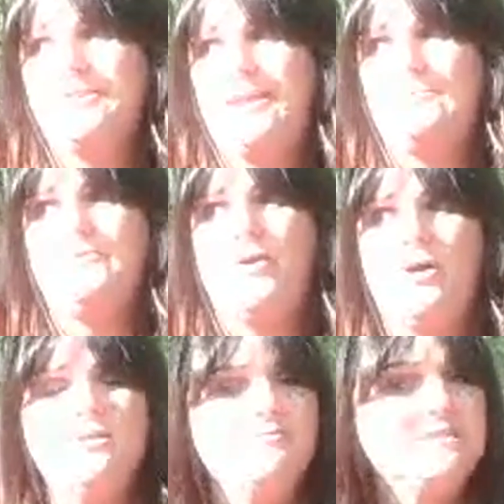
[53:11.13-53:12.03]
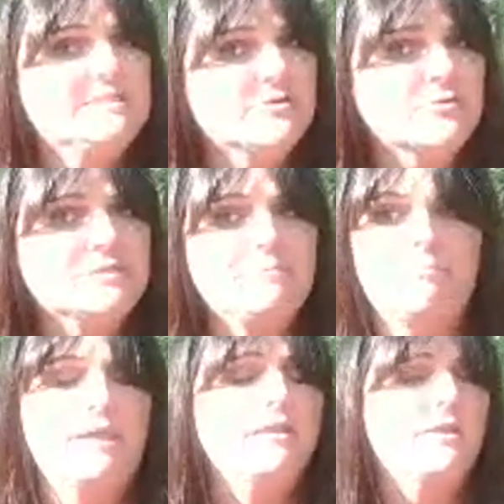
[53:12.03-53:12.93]
the name of all of the suits.
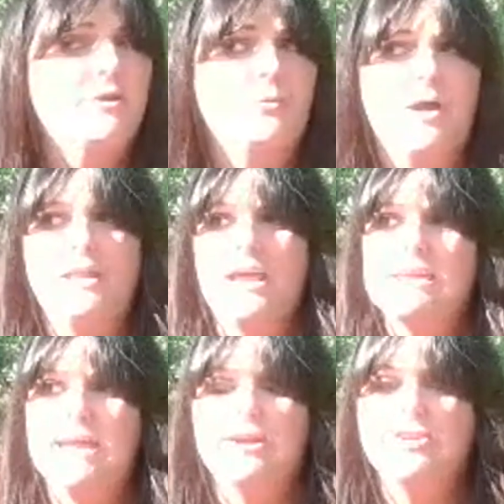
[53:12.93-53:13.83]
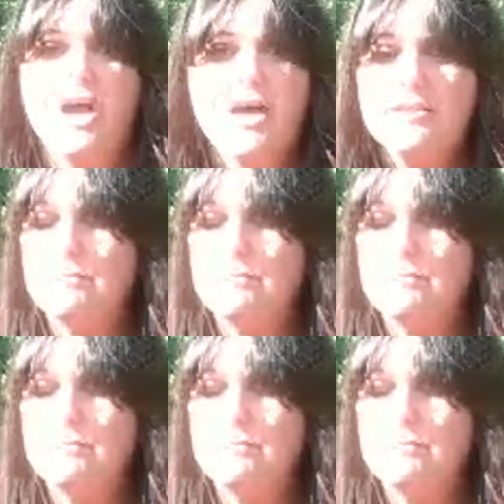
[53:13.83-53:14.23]
But you know what? I care not,